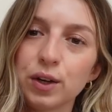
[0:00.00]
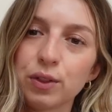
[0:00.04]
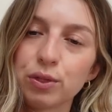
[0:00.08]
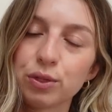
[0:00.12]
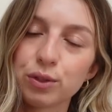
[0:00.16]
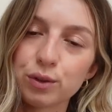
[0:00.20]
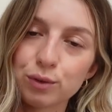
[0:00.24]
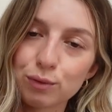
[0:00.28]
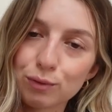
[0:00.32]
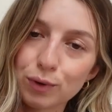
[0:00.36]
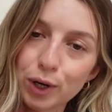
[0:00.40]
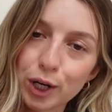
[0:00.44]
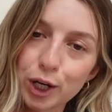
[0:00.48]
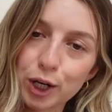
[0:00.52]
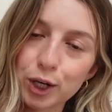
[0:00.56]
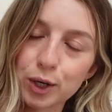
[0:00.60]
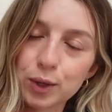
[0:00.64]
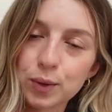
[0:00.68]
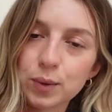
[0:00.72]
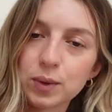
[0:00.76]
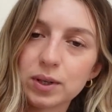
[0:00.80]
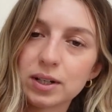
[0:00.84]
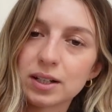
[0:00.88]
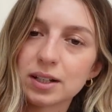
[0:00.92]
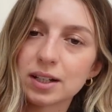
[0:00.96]
the
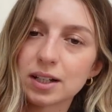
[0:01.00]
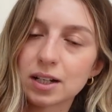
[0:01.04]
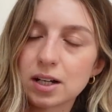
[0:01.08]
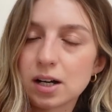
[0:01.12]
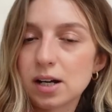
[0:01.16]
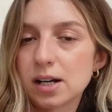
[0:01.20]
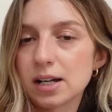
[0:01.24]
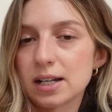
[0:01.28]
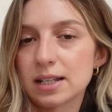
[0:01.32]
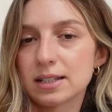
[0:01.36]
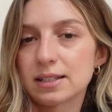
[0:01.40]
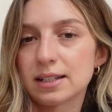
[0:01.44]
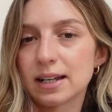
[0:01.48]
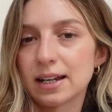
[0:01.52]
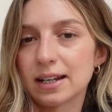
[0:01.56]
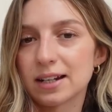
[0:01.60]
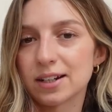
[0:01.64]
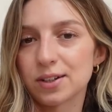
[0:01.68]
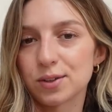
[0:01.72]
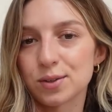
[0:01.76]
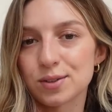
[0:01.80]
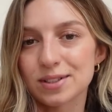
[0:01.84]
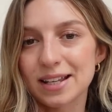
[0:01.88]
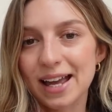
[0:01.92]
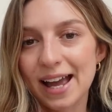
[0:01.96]
Row Gaia
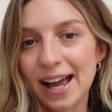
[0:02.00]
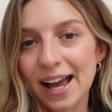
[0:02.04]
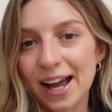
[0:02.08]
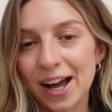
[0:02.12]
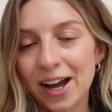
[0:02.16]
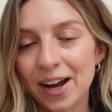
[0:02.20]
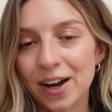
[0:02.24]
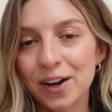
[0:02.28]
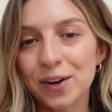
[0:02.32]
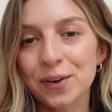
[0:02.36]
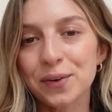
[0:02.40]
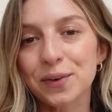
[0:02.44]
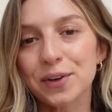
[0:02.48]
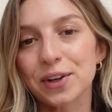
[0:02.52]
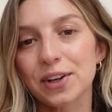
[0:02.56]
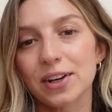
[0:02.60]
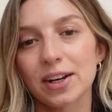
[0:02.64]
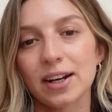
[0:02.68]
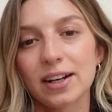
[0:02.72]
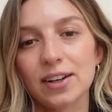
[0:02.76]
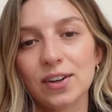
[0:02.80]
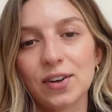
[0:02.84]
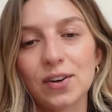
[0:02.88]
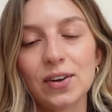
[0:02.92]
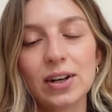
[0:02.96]
sandals. How could I
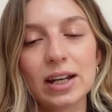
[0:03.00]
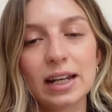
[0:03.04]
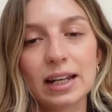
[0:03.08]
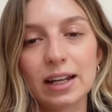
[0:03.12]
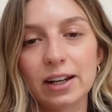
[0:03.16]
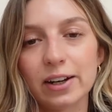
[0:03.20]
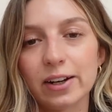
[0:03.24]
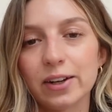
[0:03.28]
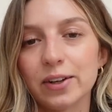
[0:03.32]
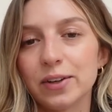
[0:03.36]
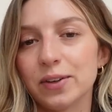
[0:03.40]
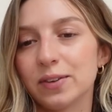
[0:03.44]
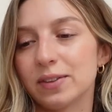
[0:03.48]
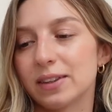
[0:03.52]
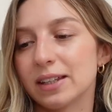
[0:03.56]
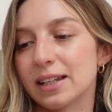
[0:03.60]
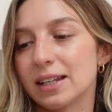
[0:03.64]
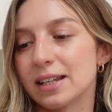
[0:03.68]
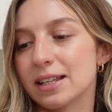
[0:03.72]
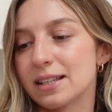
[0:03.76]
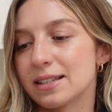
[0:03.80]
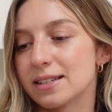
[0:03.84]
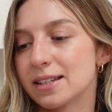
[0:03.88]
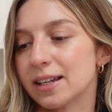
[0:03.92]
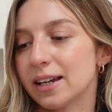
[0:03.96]
not include
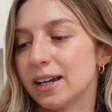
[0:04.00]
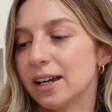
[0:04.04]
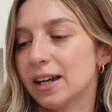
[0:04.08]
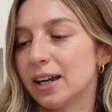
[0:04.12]
these?